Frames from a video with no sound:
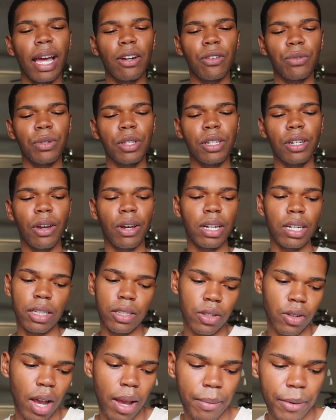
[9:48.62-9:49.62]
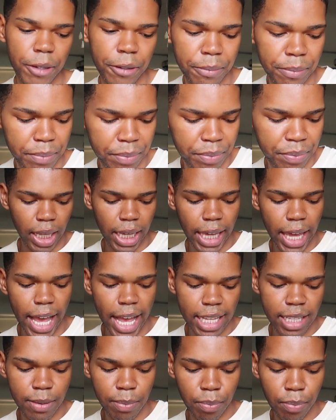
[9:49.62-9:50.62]
I don't really know how to describe it. Like, it
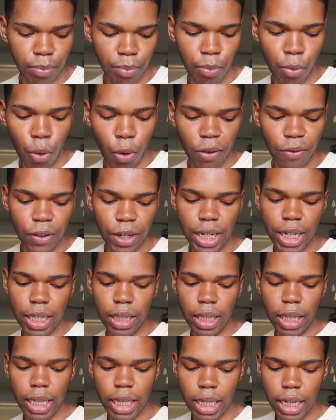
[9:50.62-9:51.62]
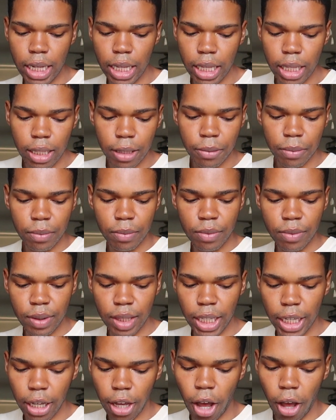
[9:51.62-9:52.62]
has more vanilla in it
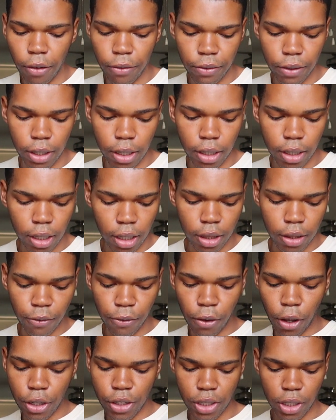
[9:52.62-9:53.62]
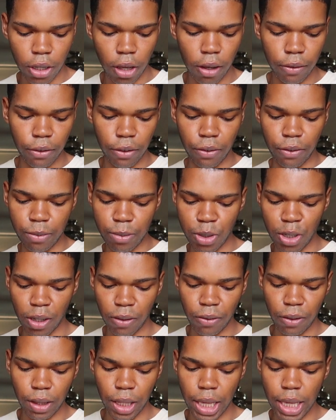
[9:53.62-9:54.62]
than coffee. And the frosted coffee from
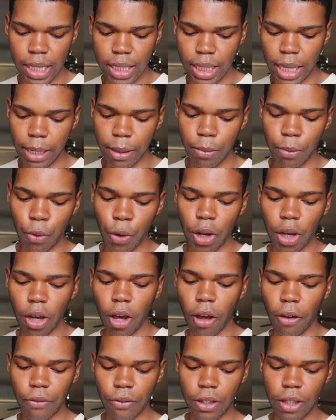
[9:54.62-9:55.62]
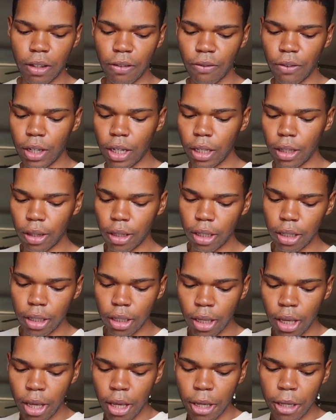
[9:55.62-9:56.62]
Chick-fil-A is like more coffee than vanilla.
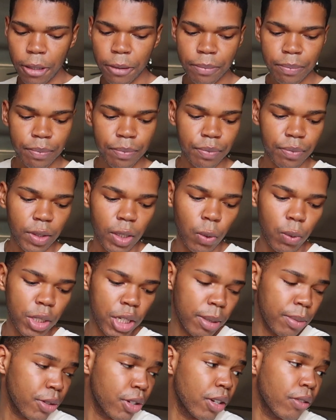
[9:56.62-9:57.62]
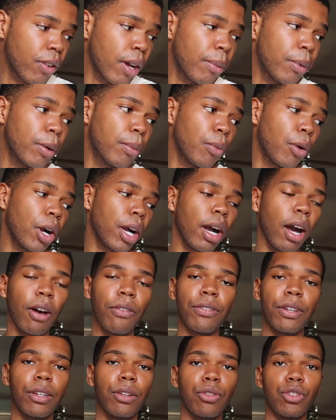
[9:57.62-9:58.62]
Which I'm sure if I put more
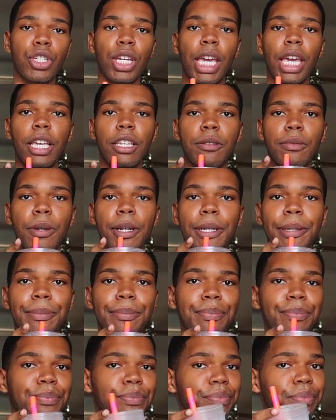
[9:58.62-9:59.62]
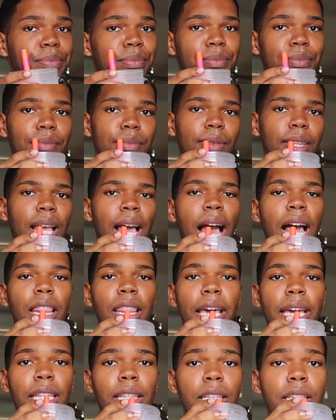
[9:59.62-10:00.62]
coffee, it'll change, but I
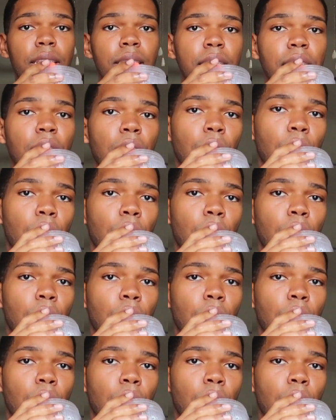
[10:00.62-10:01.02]
like this.